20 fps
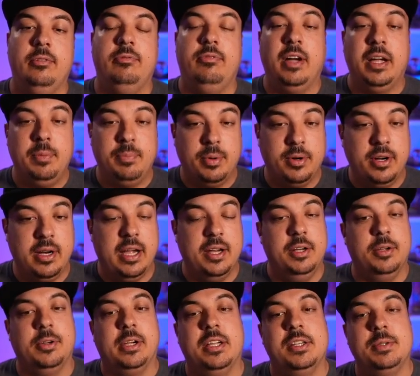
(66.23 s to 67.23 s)
Viper, I
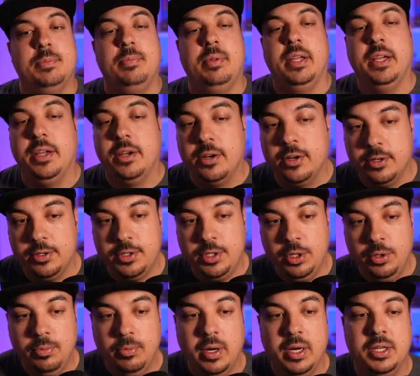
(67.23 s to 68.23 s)
don't get to play her
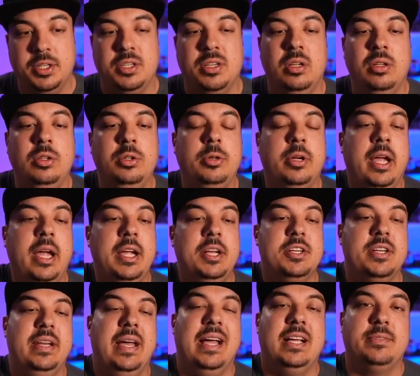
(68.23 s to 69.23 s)
too much. Luke
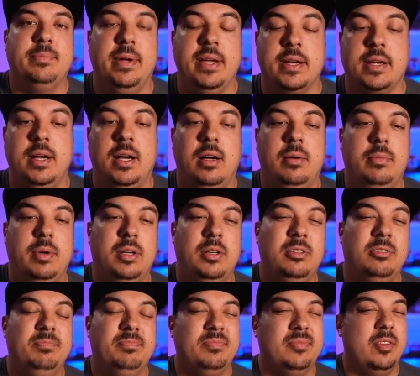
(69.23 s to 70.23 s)
Cage and Hazmat
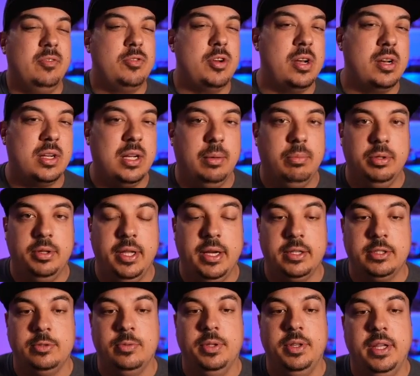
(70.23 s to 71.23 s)
combo, I've tried a couple
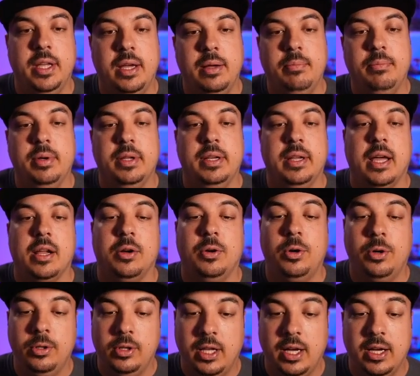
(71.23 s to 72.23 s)
decks with them, but not a
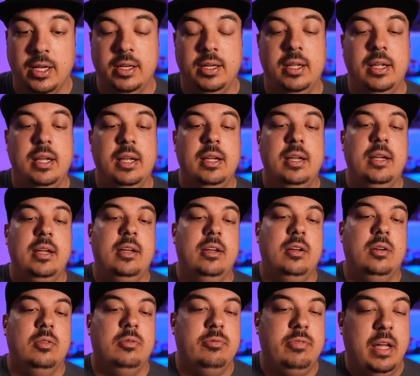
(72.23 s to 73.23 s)
whole lot.
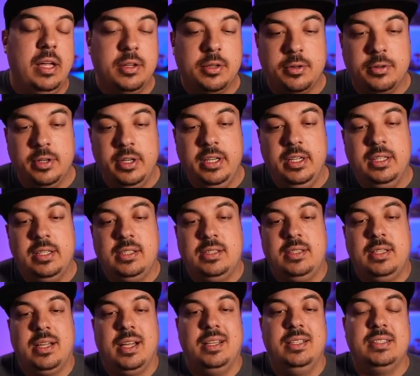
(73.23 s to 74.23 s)
Valkyrie
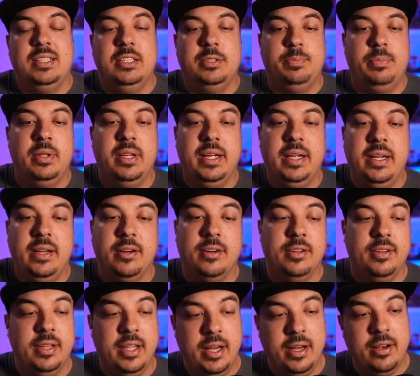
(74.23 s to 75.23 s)
kind of sees play here
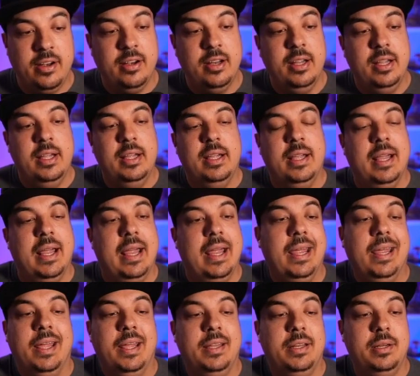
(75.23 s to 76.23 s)
and there.
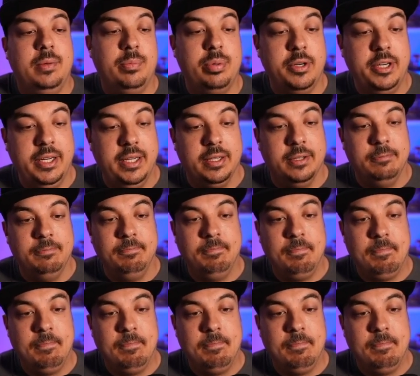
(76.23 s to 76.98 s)
And Debris.